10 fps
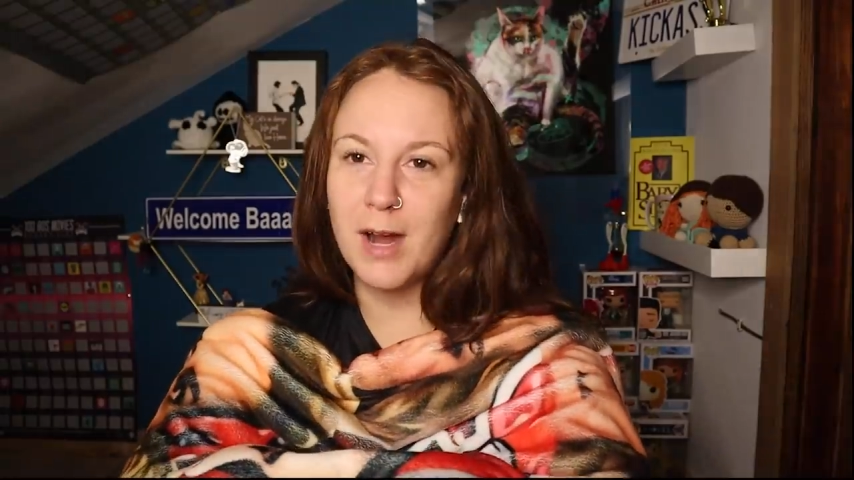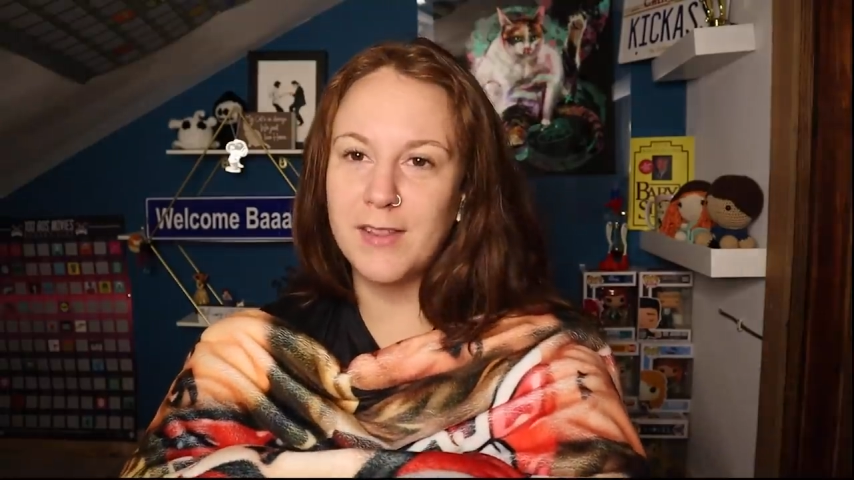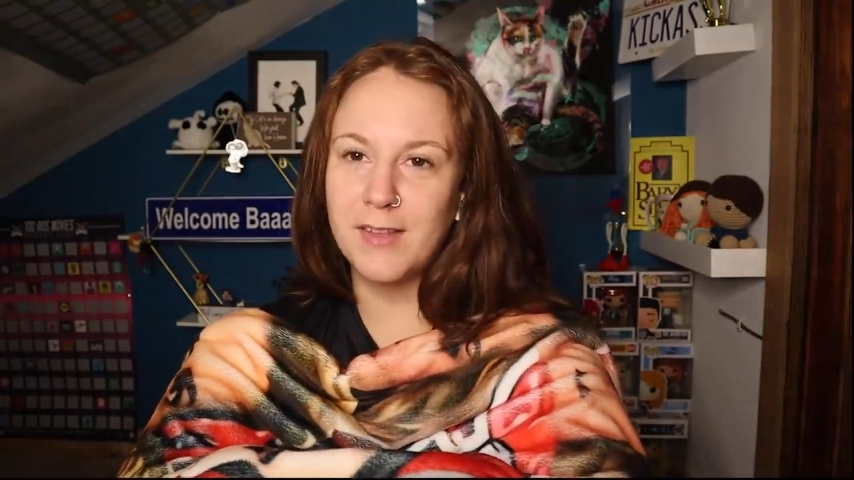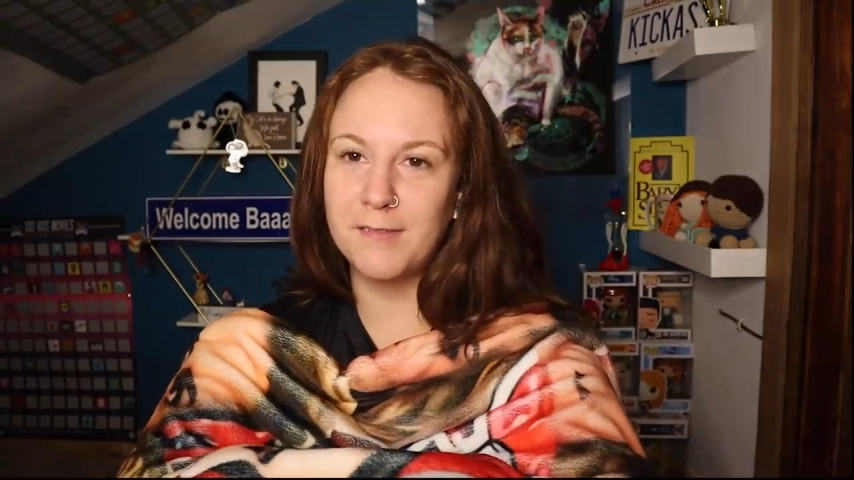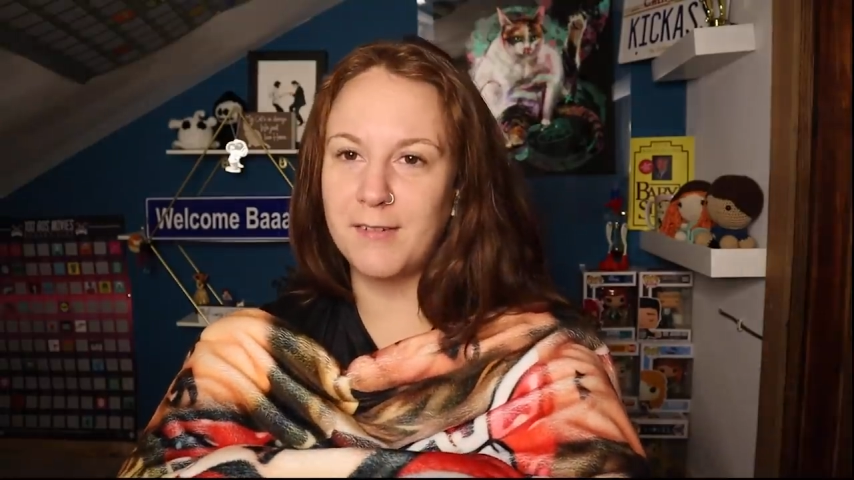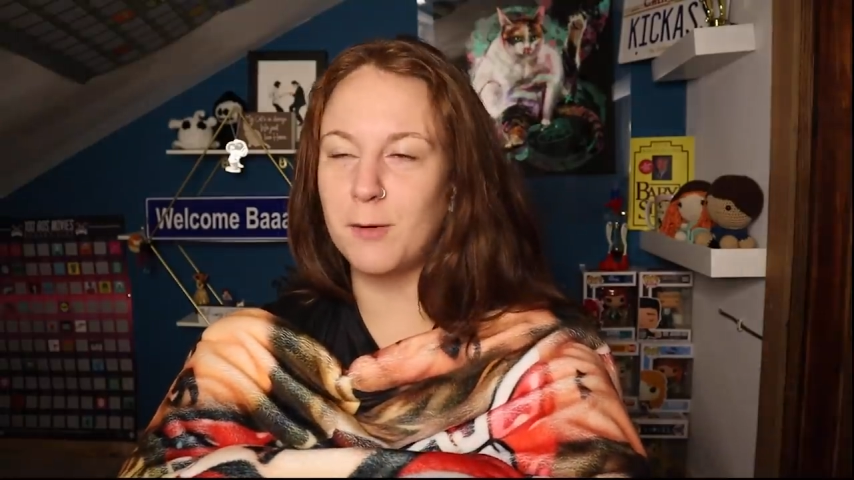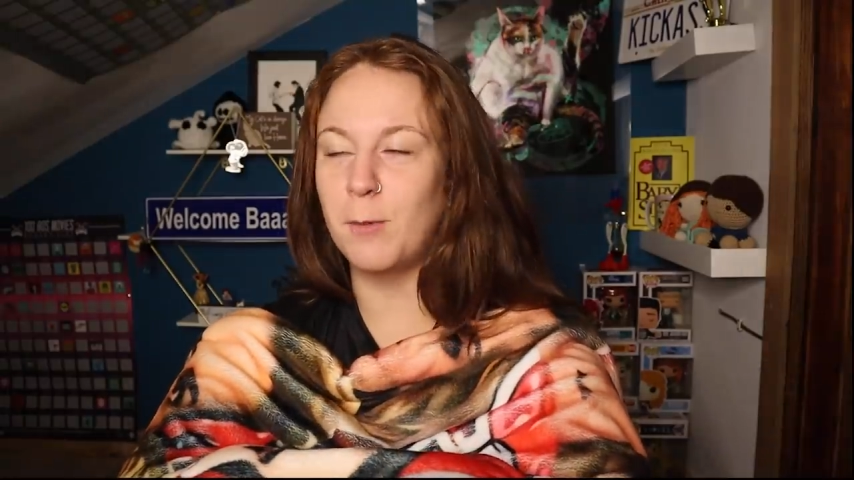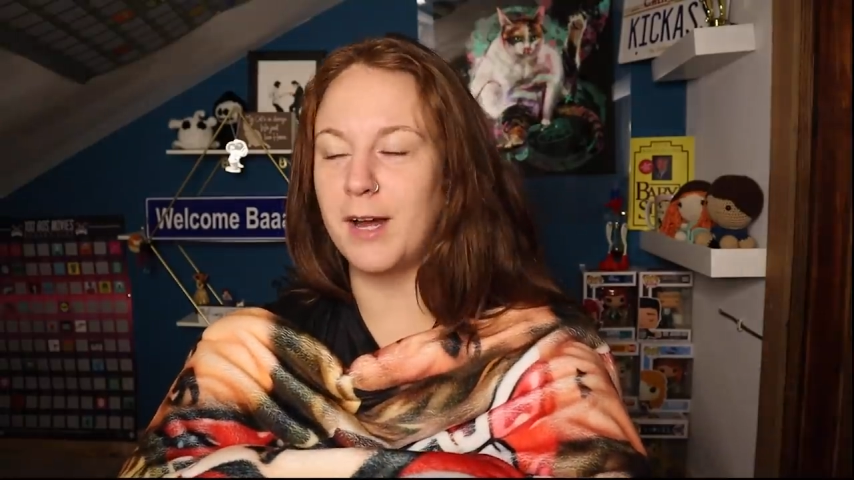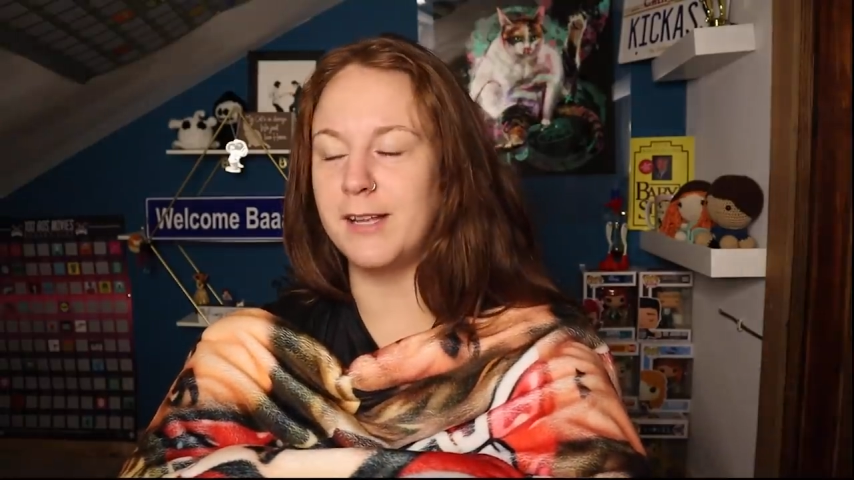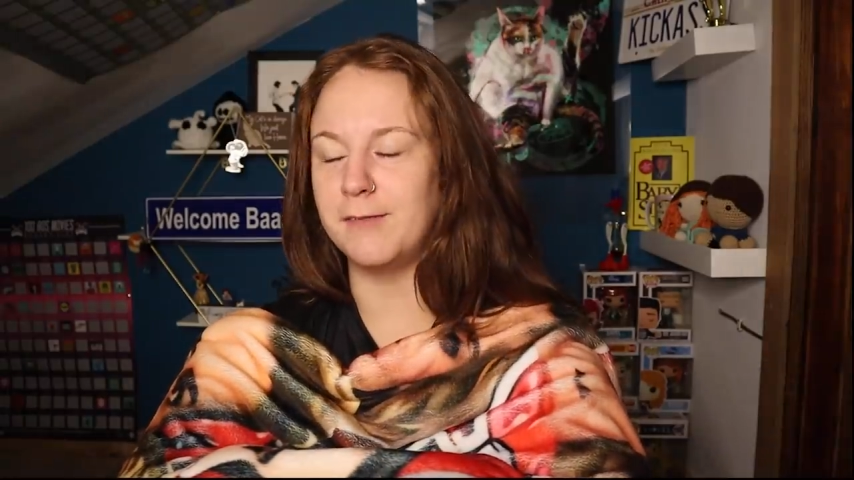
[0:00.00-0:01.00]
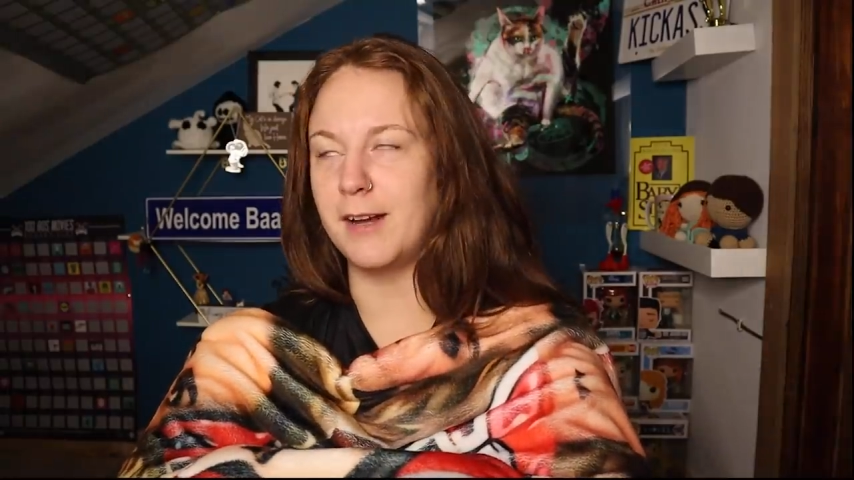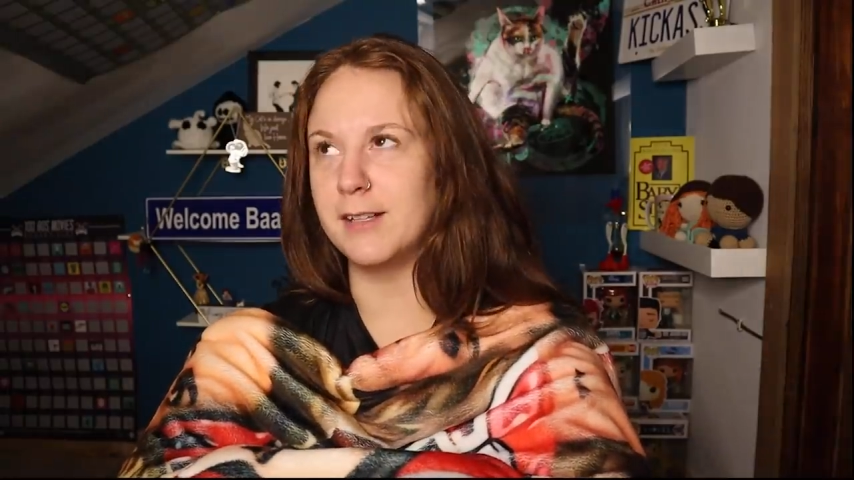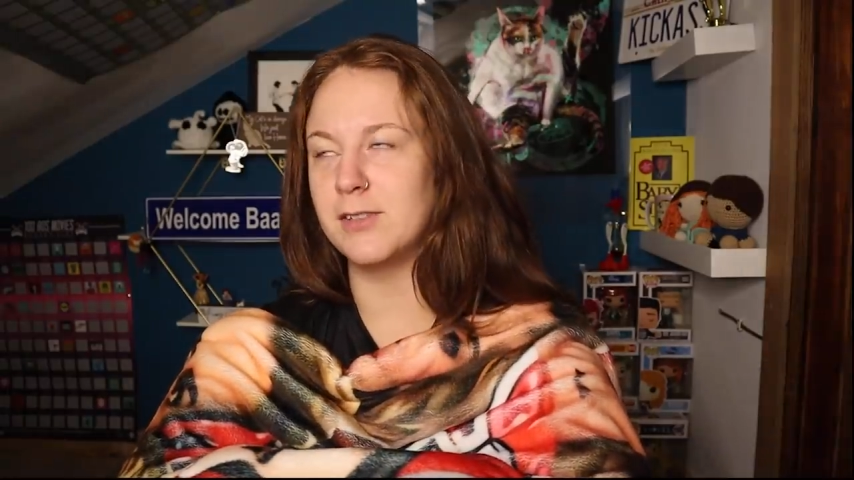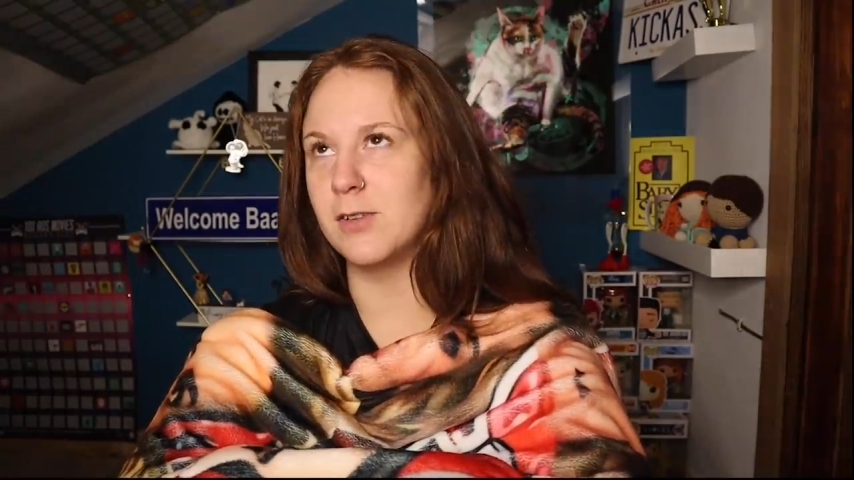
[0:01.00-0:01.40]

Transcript: why they fight, why he fights.